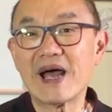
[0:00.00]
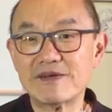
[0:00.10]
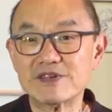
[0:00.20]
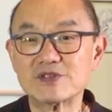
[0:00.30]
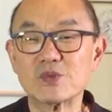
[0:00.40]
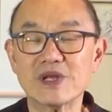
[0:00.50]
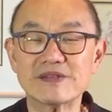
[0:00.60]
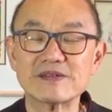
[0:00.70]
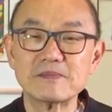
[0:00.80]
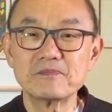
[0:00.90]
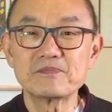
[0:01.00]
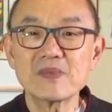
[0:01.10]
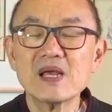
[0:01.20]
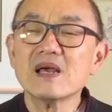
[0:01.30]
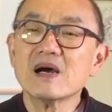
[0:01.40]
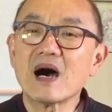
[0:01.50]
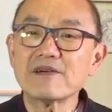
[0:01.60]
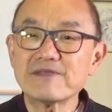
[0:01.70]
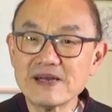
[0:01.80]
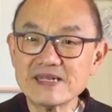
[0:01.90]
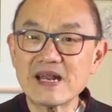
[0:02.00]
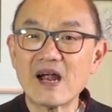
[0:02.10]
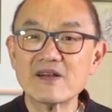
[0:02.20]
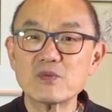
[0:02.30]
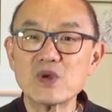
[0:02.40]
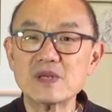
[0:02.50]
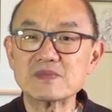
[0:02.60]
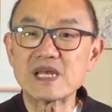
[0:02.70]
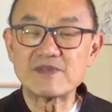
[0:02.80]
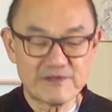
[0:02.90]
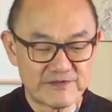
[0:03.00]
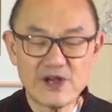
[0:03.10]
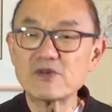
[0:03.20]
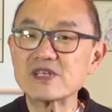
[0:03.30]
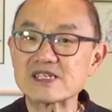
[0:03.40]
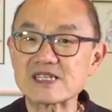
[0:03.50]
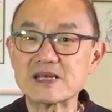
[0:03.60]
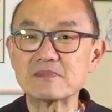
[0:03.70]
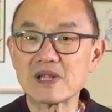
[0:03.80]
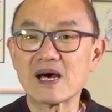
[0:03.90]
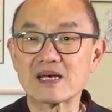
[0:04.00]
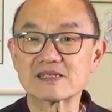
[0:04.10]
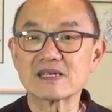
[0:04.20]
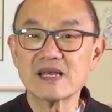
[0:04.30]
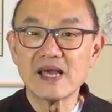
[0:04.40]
average width. I find that RM Williams have a very slim last,